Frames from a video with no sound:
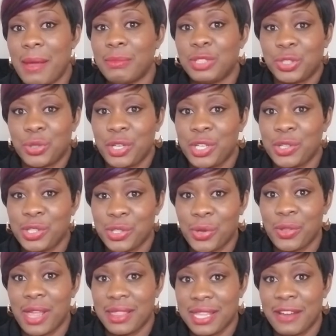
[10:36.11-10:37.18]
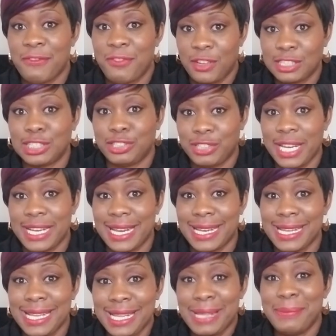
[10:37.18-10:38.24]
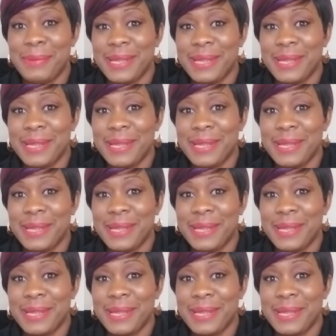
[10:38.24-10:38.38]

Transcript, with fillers: I'm sure you know that they're frustrated